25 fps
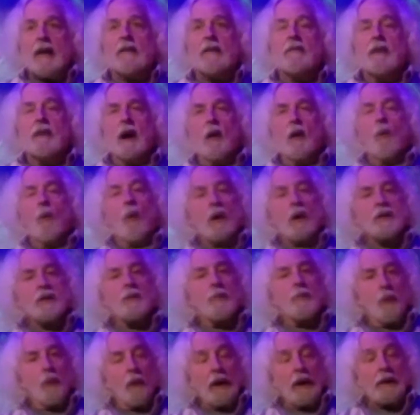There was a
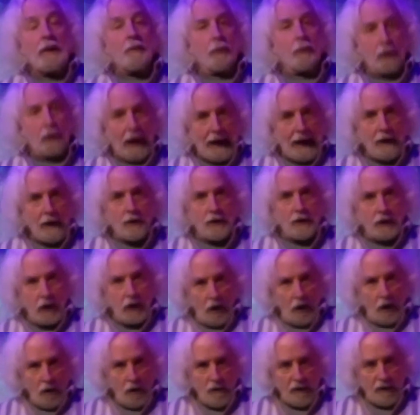point prior to
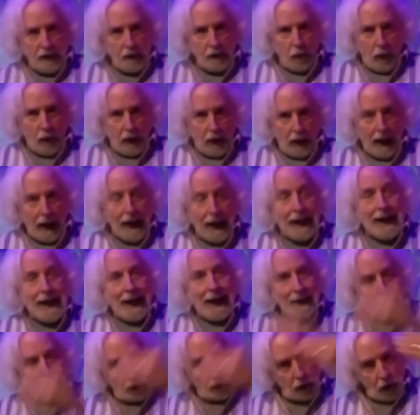COVID where I
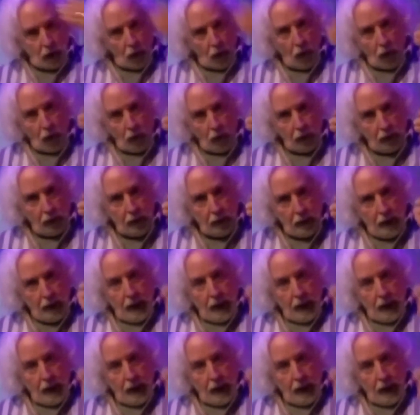had a goal